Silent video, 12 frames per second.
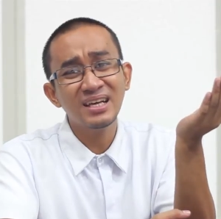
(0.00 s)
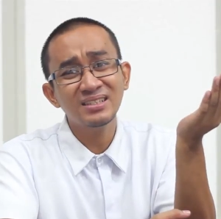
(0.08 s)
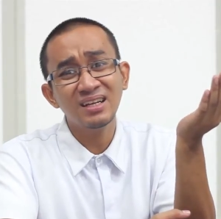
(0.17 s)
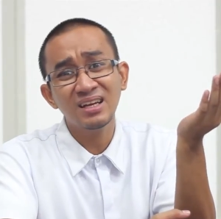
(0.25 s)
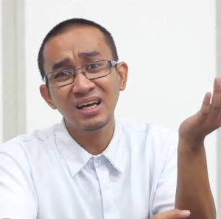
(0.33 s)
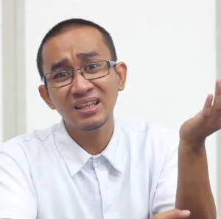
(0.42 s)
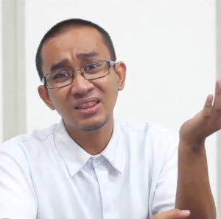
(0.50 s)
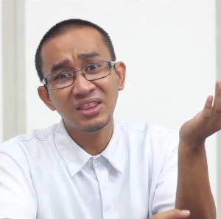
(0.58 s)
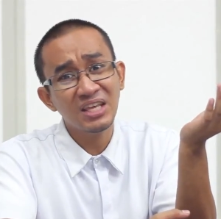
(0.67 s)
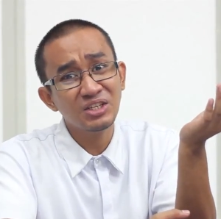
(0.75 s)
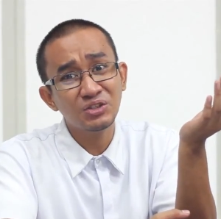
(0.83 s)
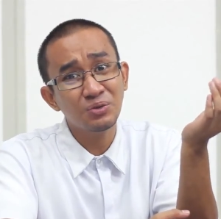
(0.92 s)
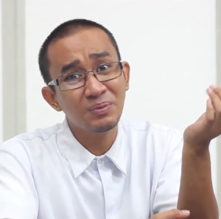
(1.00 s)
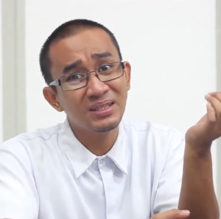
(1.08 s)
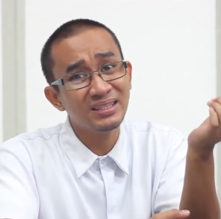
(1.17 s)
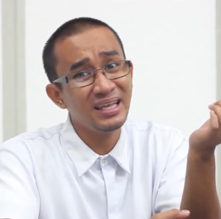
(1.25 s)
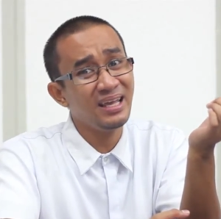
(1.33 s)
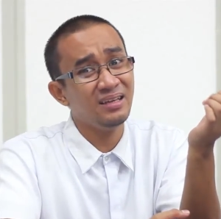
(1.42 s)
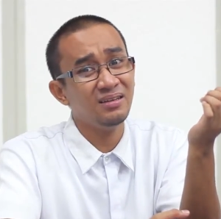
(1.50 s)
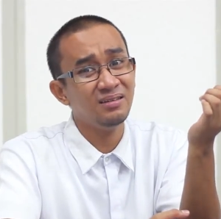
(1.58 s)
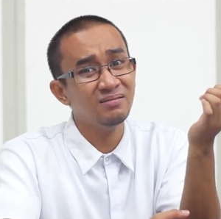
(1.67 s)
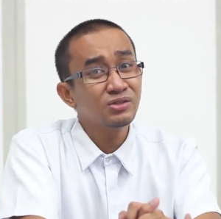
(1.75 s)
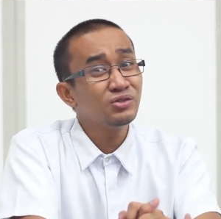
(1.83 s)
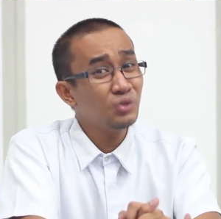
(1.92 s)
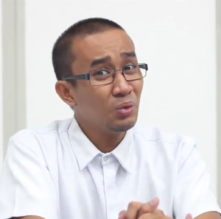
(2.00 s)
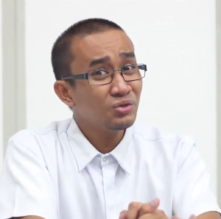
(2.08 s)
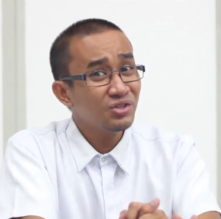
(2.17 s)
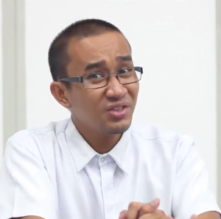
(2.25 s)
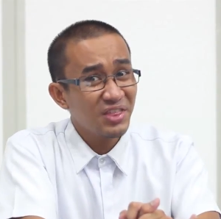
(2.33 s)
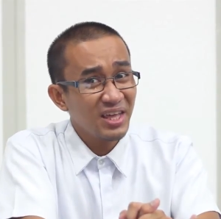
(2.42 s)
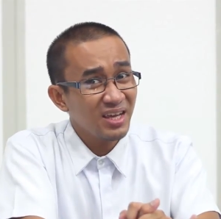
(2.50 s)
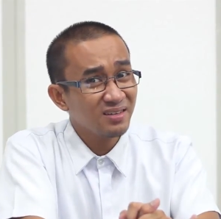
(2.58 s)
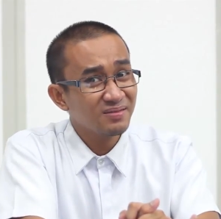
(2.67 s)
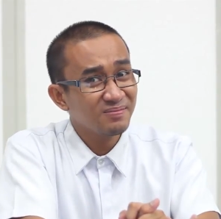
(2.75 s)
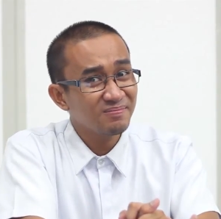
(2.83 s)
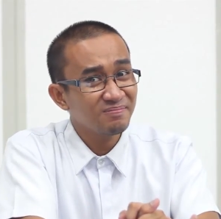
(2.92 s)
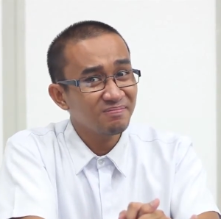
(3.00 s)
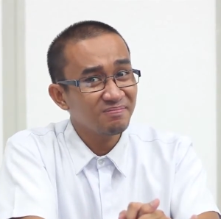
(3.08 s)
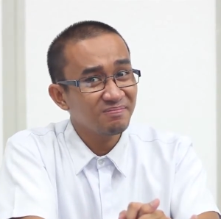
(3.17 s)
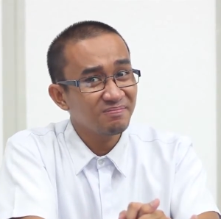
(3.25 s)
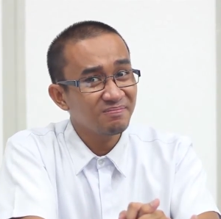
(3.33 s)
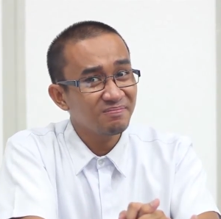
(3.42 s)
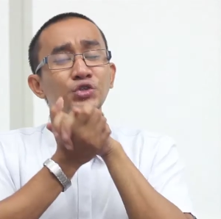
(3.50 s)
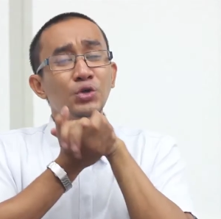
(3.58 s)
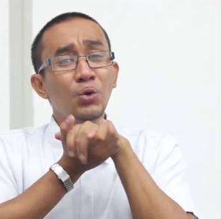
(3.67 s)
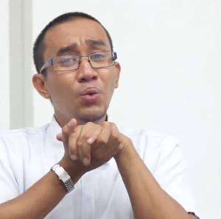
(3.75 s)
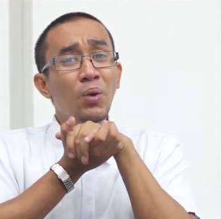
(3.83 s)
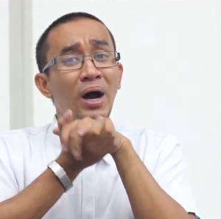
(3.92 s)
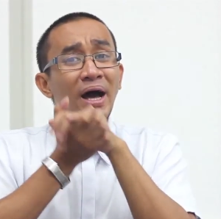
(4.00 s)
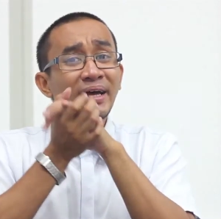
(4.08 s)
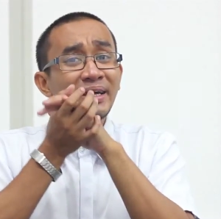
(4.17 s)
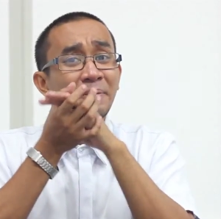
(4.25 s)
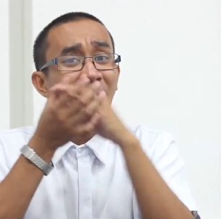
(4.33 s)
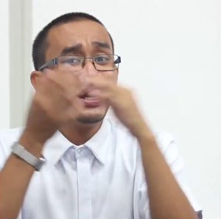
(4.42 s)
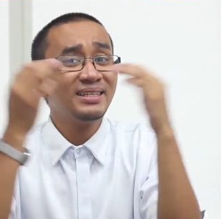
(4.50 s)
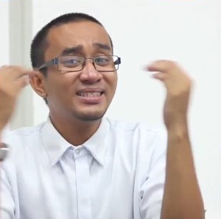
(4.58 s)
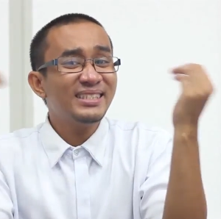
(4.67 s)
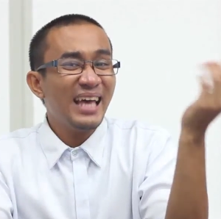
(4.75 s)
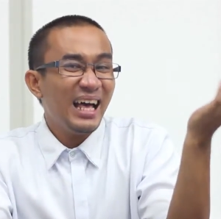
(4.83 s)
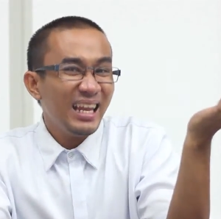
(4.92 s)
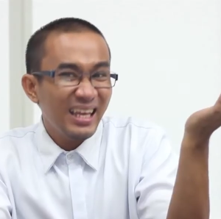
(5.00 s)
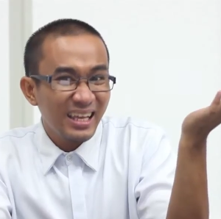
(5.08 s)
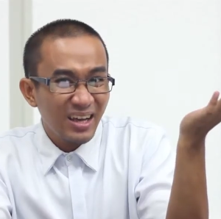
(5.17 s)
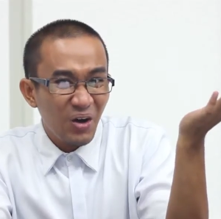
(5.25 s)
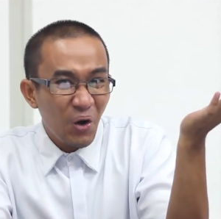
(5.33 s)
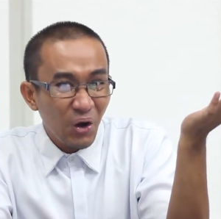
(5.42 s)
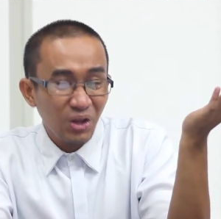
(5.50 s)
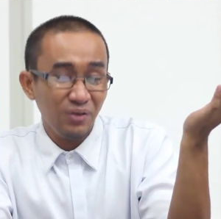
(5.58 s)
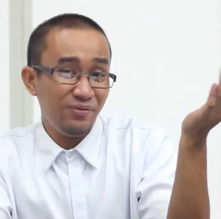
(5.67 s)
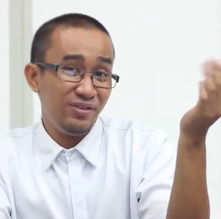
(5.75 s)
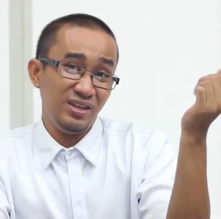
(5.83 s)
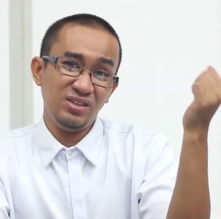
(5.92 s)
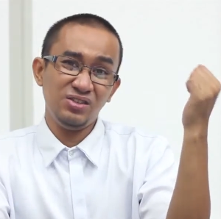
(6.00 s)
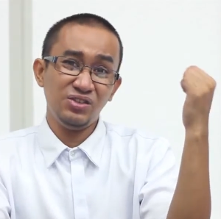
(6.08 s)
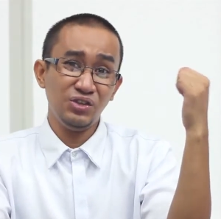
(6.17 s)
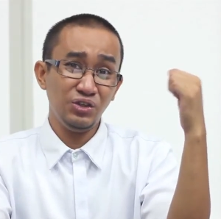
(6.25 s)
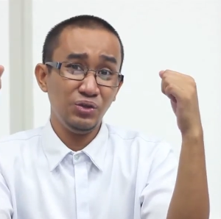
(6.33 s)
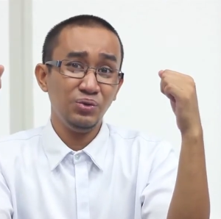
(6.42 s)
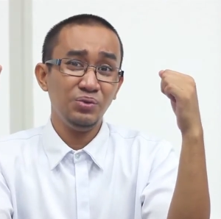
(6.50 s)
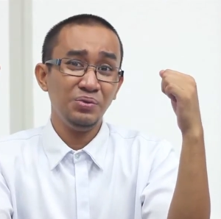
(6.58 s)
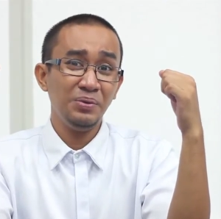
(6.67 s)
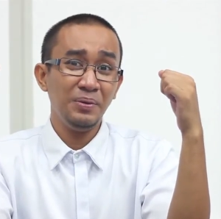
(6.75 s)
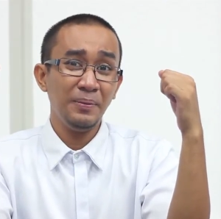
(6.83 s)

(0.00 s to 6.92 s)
has a lot of things to maintain, don't you think? So why am I telling all of this to you?